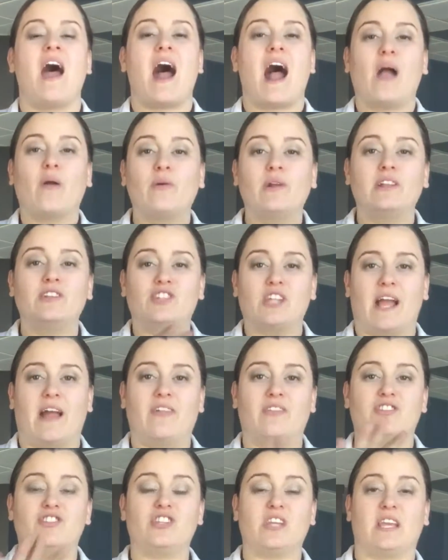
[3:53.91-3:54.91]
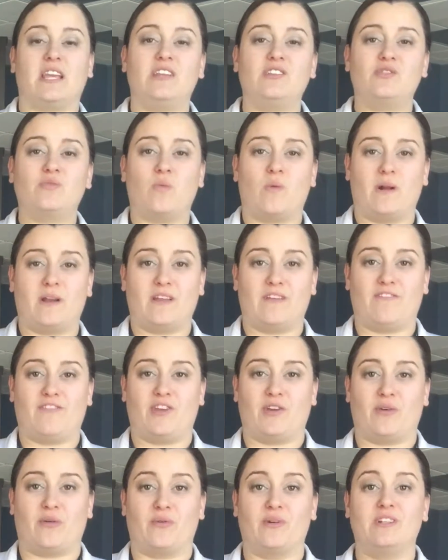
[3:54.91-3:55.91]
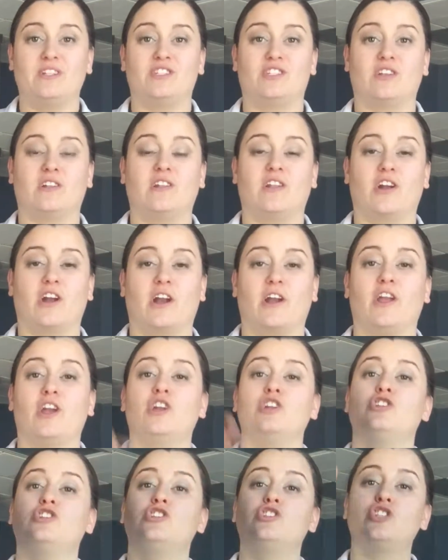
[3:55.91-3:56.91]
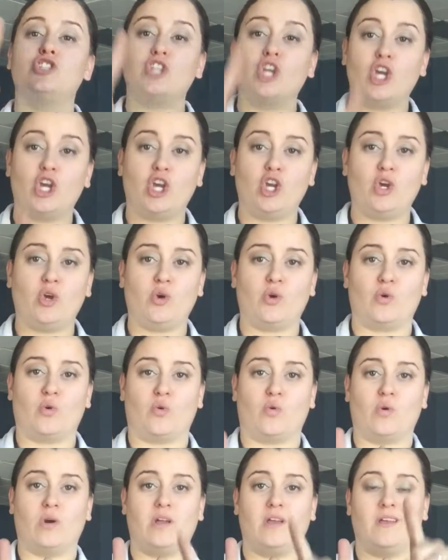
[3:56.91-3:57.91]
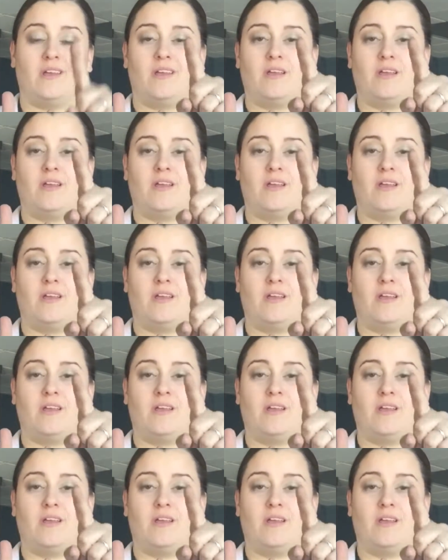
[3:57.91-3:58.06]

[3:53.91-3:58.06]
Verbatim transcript: I want to challenge each one of you to learn two